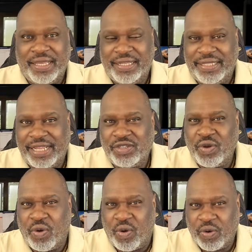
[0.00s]
That's a
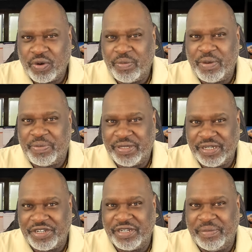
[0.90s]
horrible
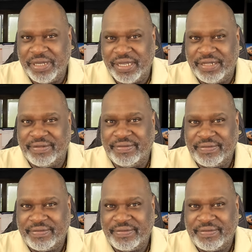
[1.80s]
position to be in.